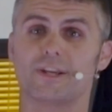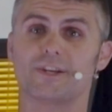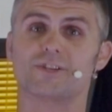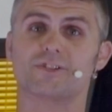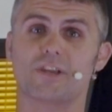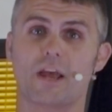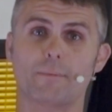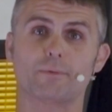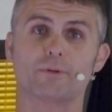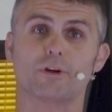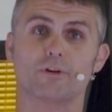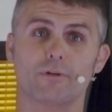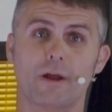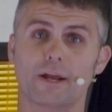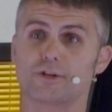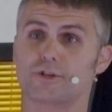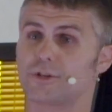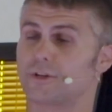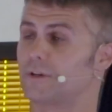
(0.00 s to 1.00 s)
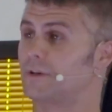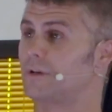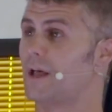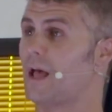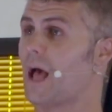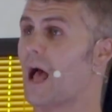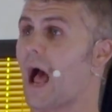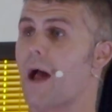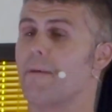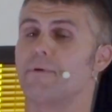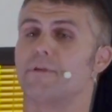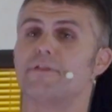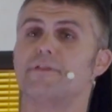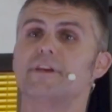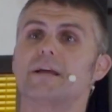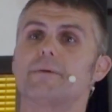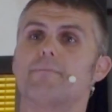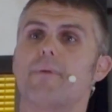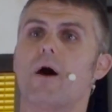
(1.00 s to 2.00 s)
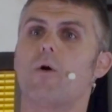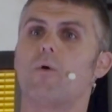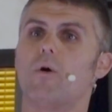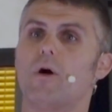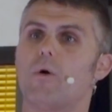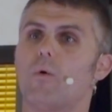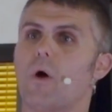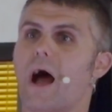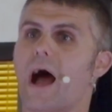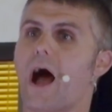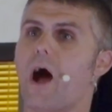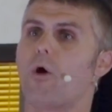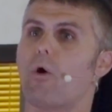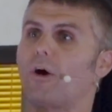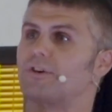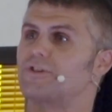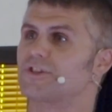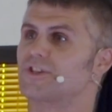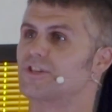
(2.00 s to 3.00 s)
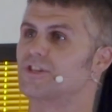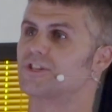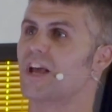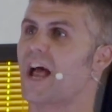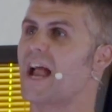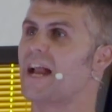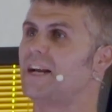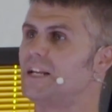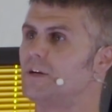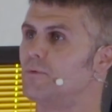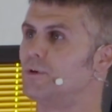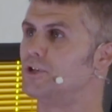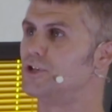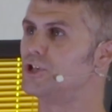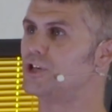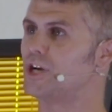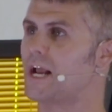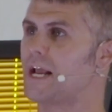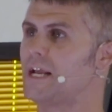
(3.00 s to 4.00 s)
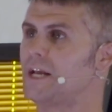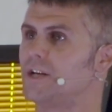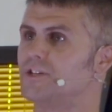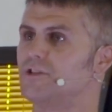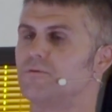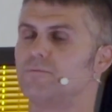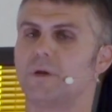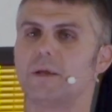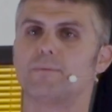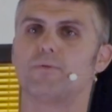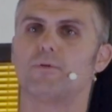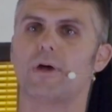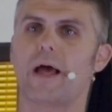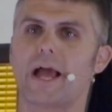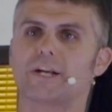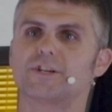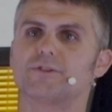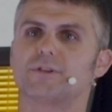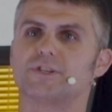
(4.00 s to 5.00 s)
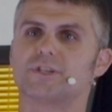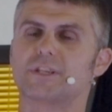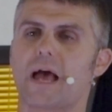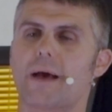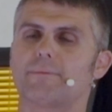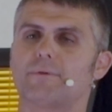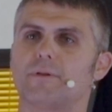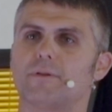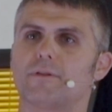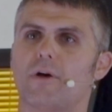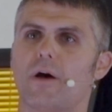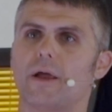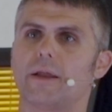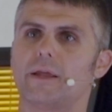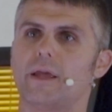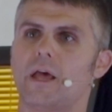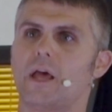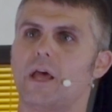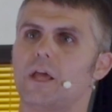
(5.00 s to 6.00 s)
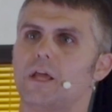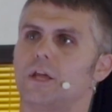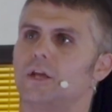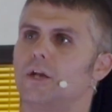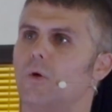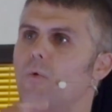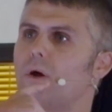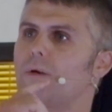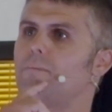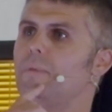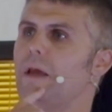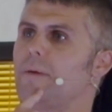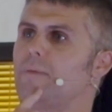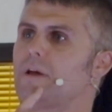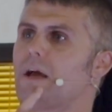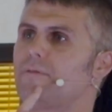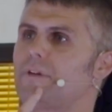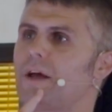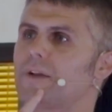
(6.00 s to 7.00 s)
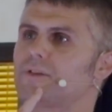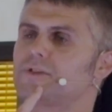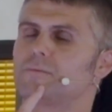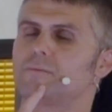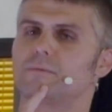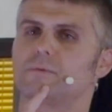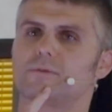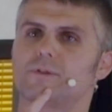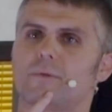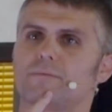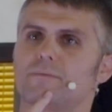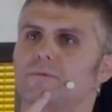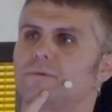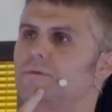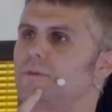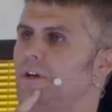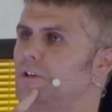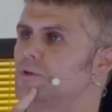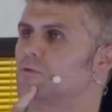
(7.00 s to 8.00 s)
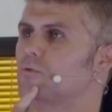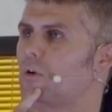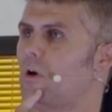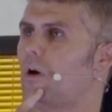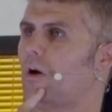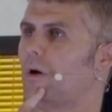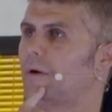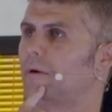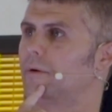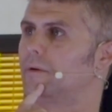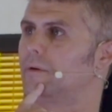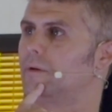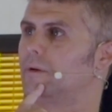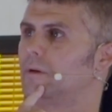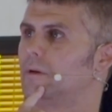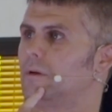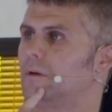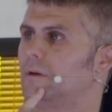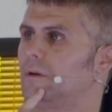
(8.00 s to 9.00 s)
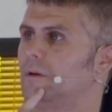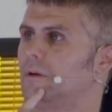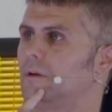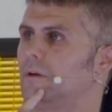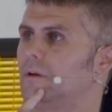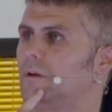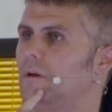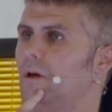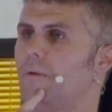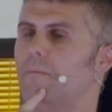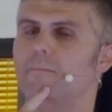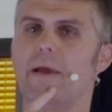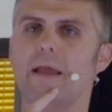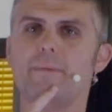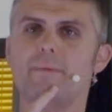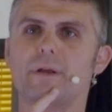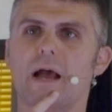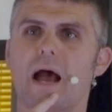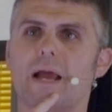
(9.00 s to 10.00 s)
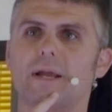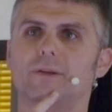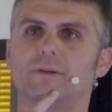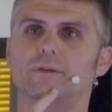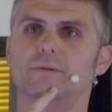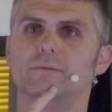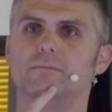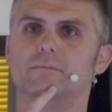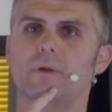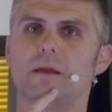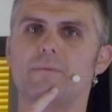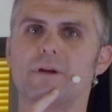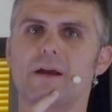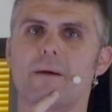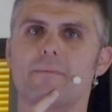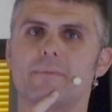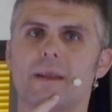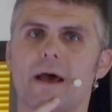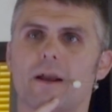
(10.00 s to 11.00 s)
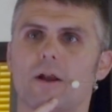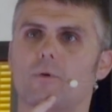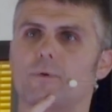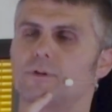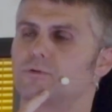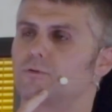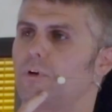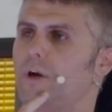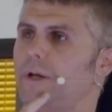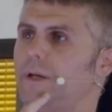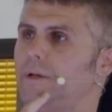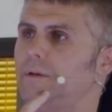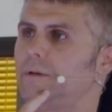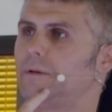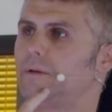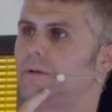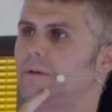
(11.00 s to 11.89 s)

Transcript: accept correction? I mean, think about how our society would change if people actually stopped and thought, you know what, maybe I've got some things wrong. Maybe I'm not always right.